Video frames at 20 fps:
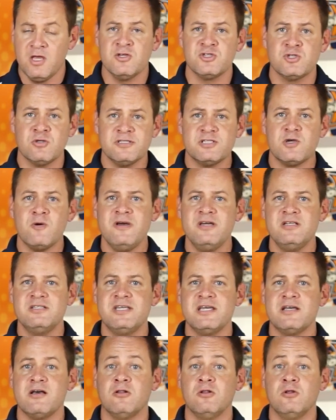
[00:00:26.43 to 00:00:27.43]
So let's go ahead and
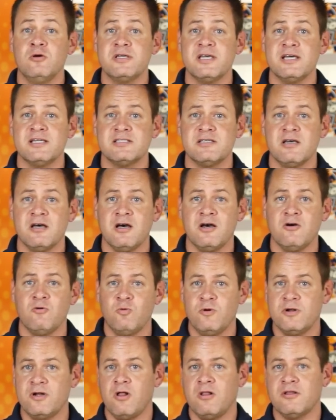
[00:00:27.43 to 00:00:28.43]
take a look at uh,
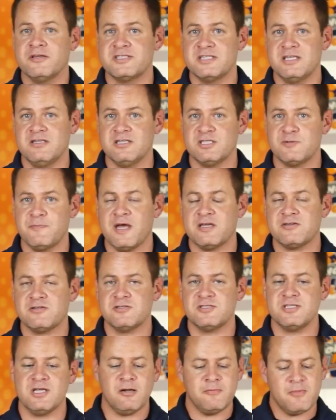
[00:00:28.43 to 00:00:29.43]
what all is in this master set.